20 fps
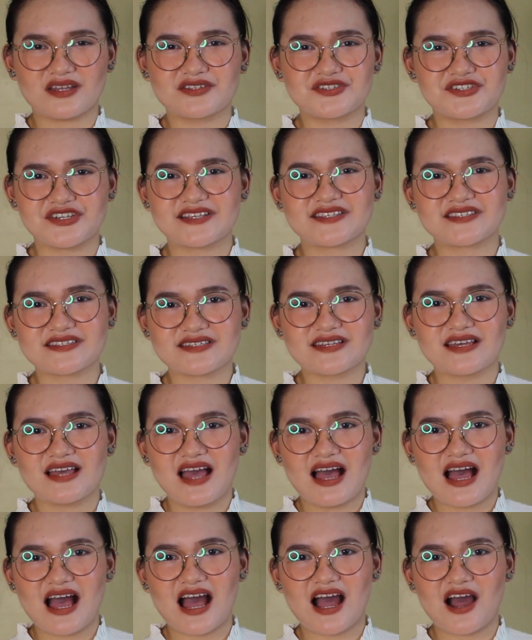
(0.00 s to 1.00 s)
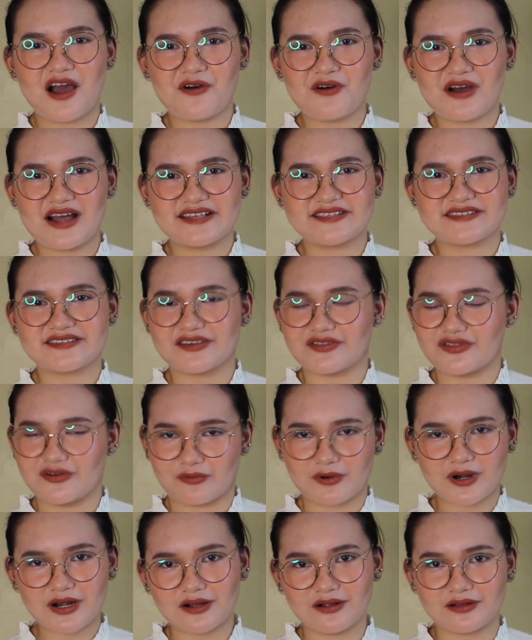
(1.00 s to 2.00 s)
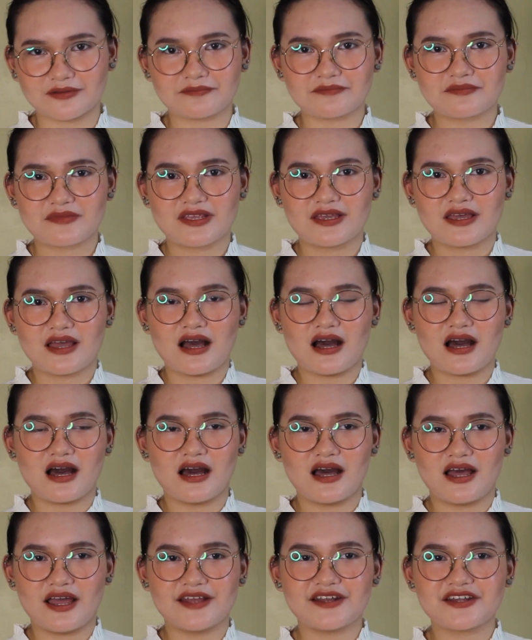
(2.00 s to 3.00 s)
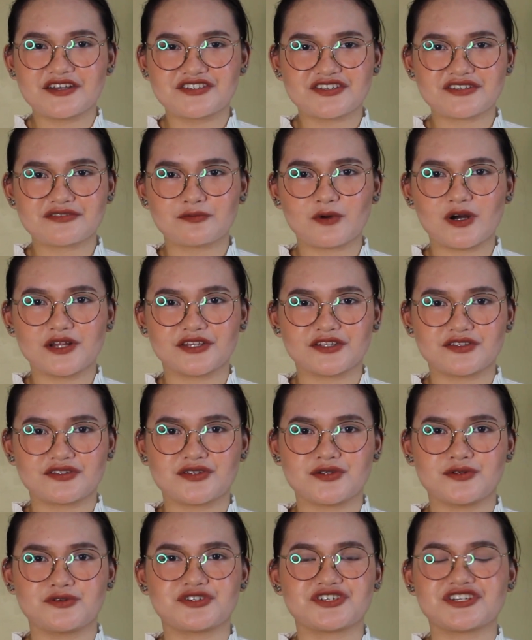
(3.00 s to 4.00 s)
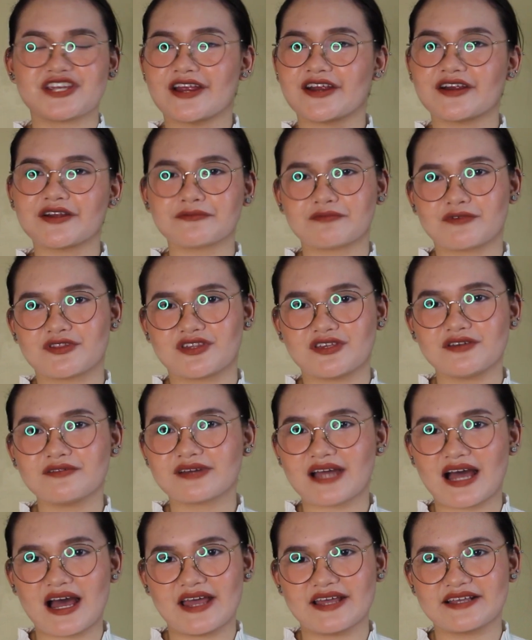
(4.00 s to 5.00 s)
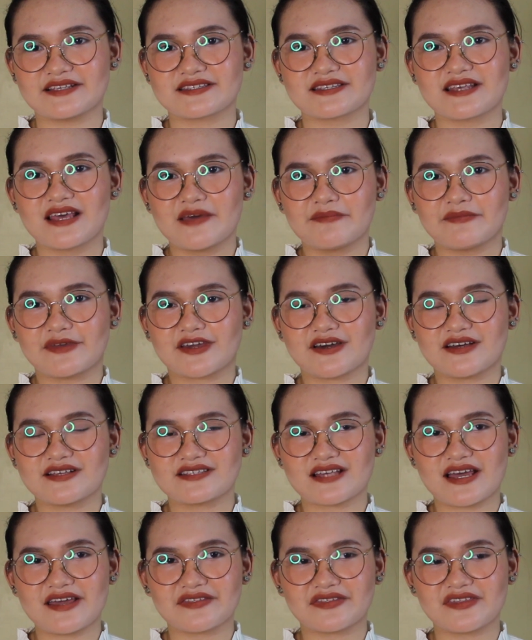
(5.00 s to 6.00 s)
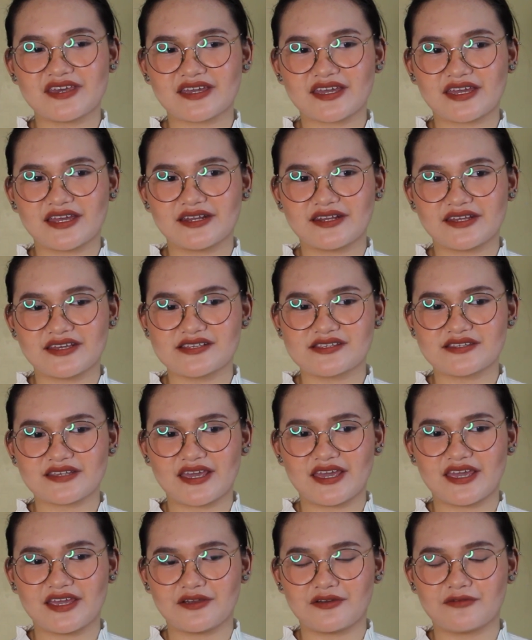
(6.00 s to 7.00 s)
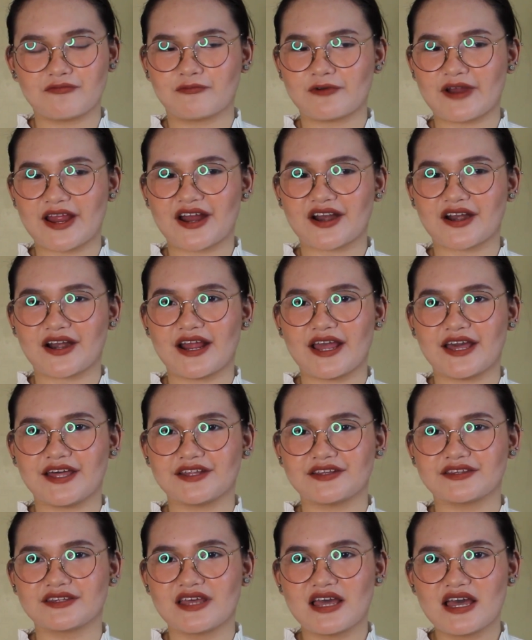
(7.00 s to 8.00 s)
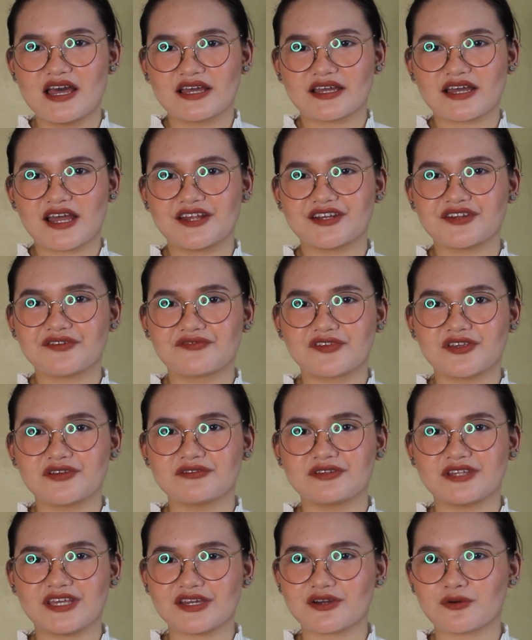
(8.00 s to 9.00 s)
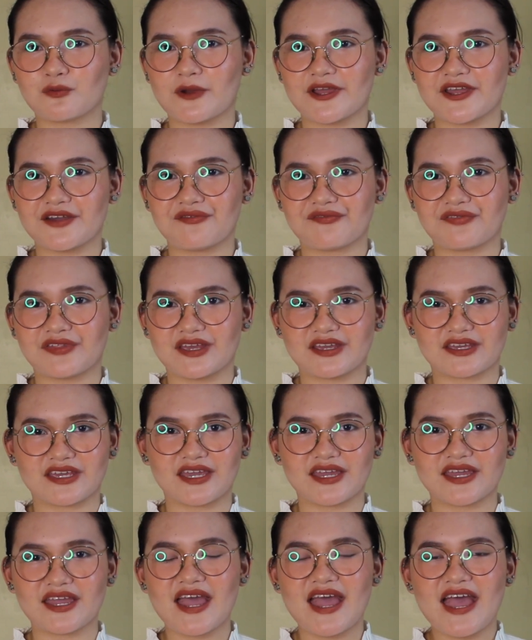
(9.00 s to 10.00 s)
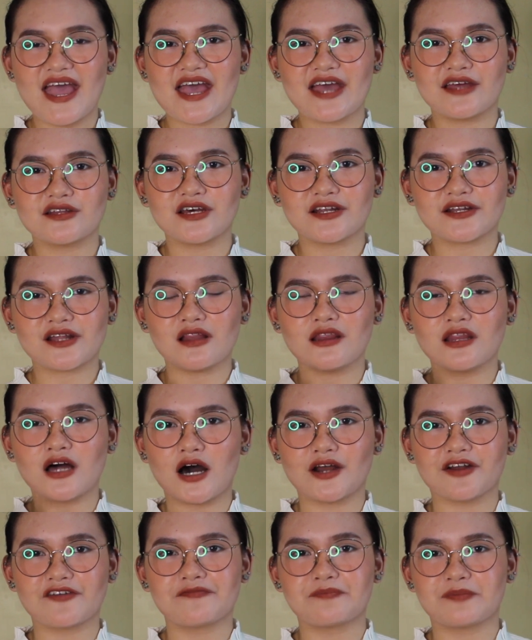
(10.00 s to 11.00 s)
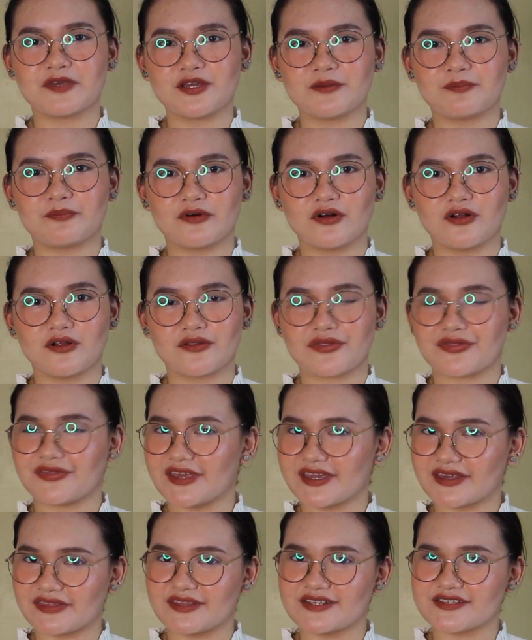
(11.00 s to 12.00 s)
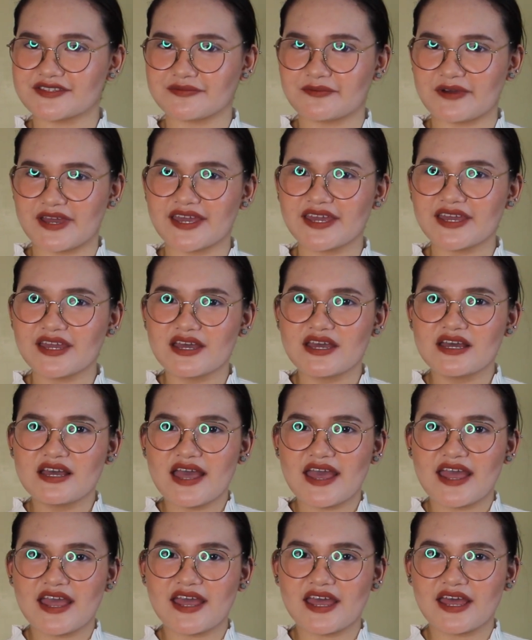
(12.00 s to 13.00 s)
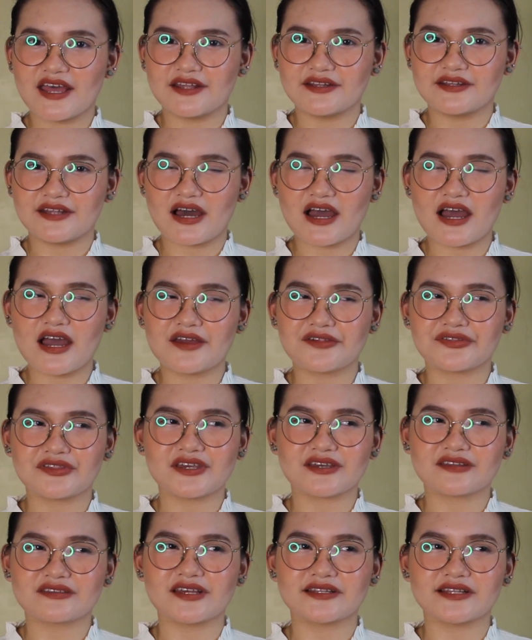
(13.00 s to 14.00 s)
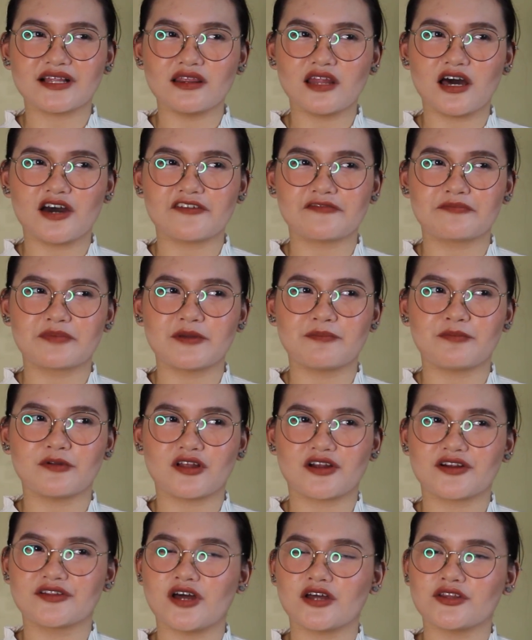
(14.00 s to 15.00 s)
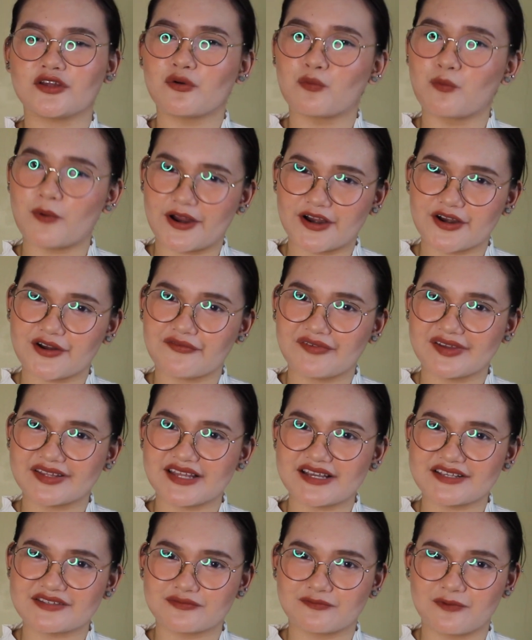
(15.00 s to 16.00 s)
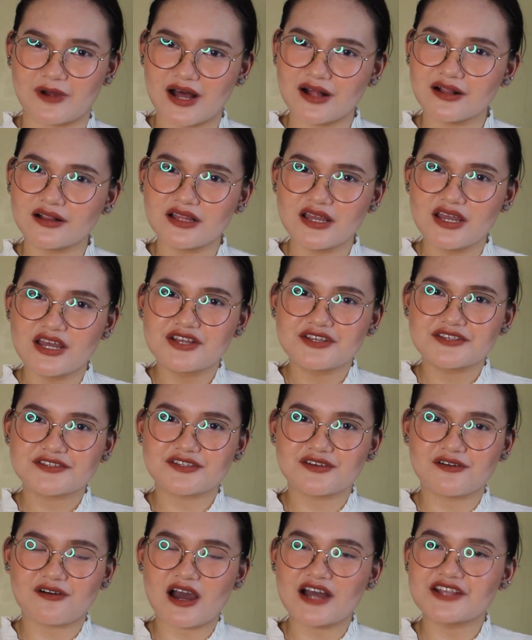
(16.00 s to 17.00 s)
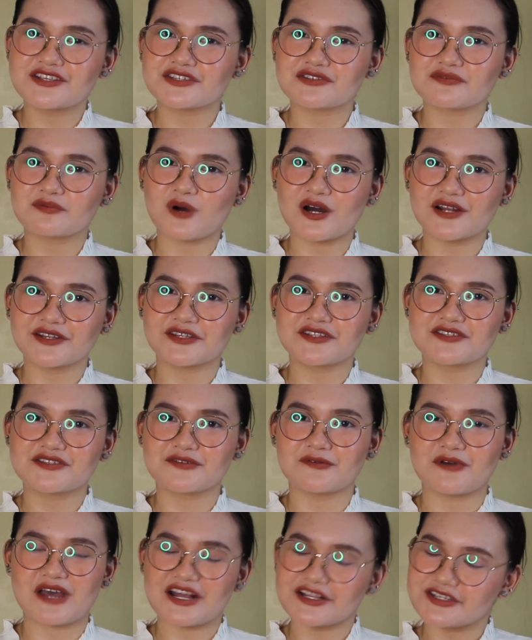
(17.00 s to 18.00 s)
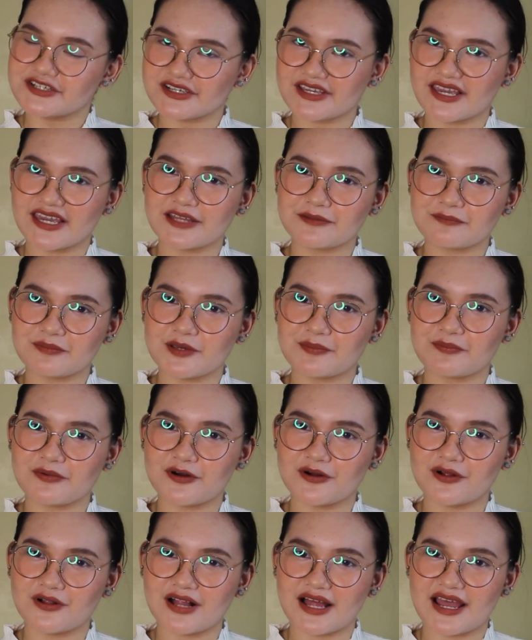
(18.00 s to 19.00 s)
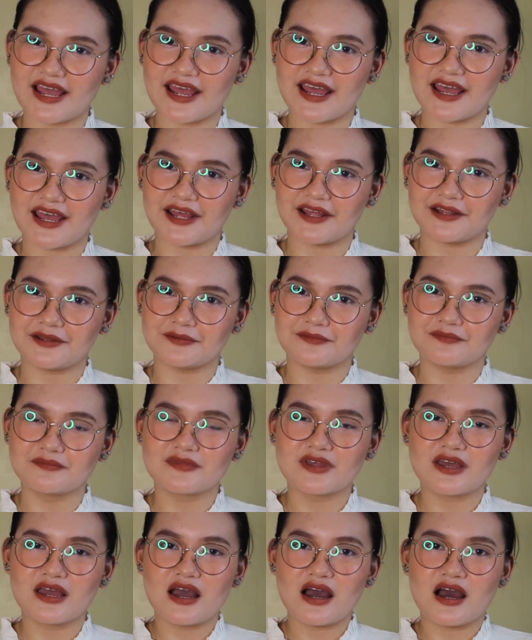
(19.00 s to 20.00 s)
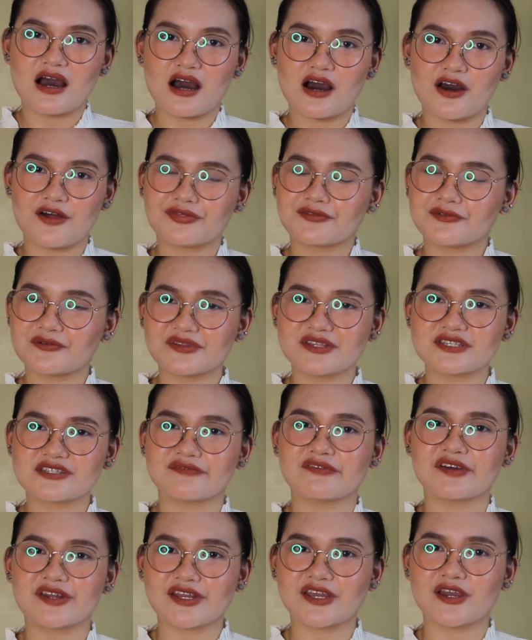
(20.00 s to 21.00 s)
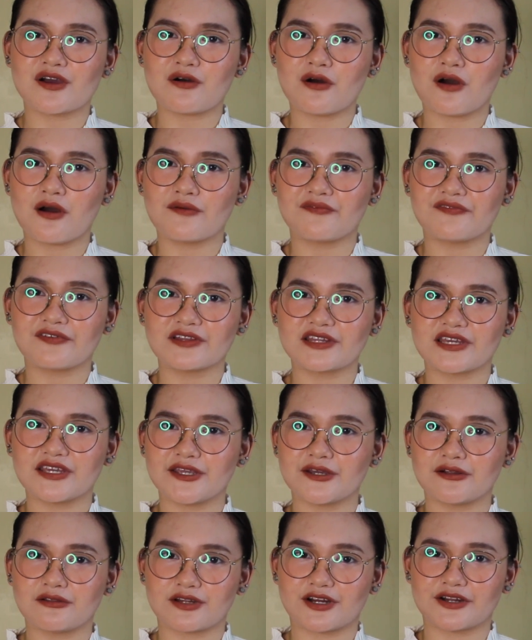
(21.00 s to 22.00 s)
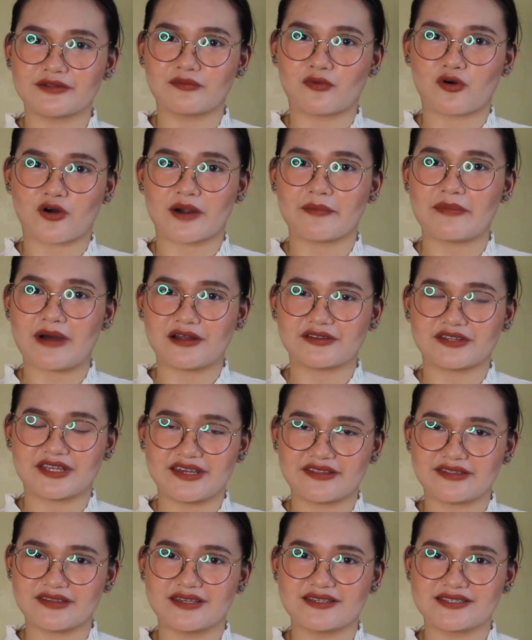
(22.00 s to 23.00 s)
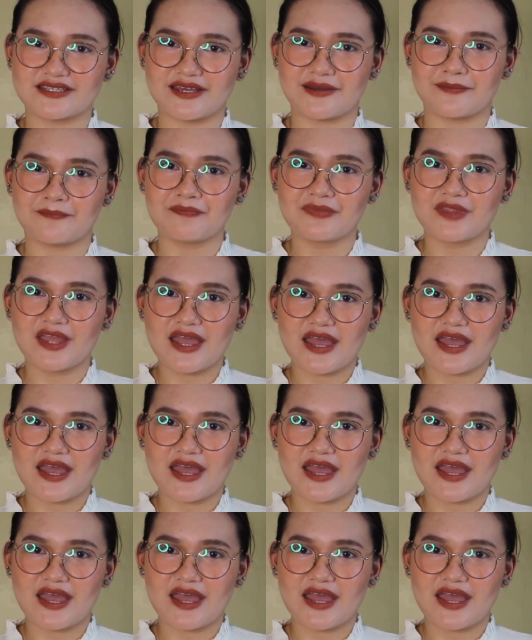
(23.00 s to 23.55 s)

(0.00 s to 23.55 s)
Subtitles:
just how I see the world. And I just wanted to share it with you guys because I think it is a rare and kind of unique way of thinking, and not a lot of people think this way, and I think that a lot of people are not aware of it as well. So I just wanted to educate people, and through this video hopefully you learn more about atheism